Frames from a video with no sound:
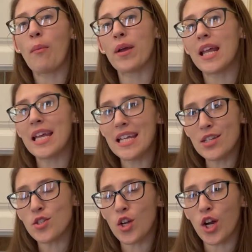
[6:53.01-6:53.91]
I'm gonna
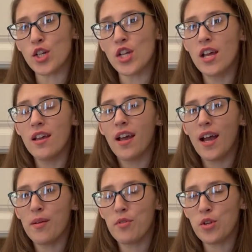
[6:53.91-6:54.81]
insert
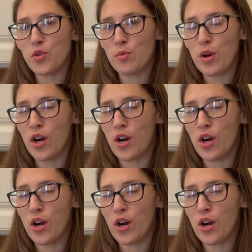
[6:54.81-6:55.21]
the NutriMill